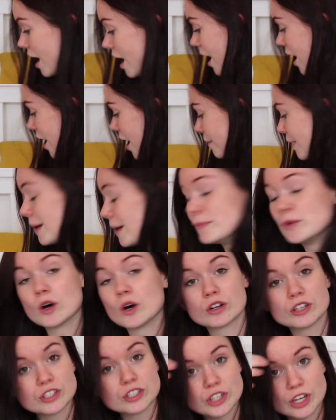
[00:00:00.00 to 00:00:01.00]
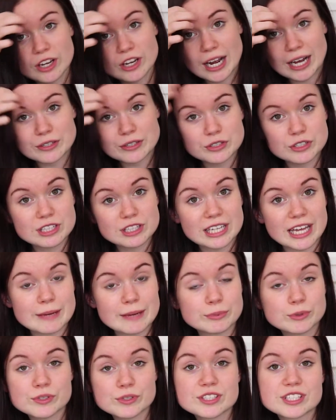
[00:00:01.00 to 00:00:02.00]
I'm not going to show you how to do the
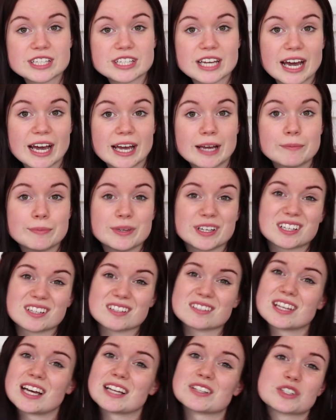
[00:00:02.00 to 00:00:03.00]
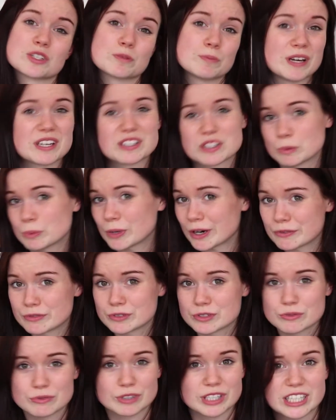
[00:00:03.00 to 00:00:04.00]
labels today because that's just personal
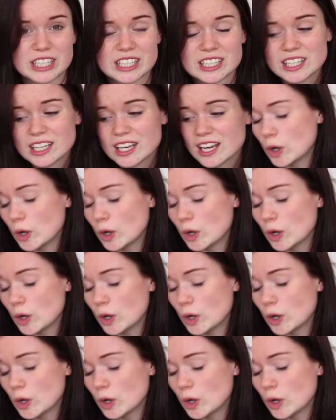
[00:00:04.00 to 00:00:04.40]
preference really.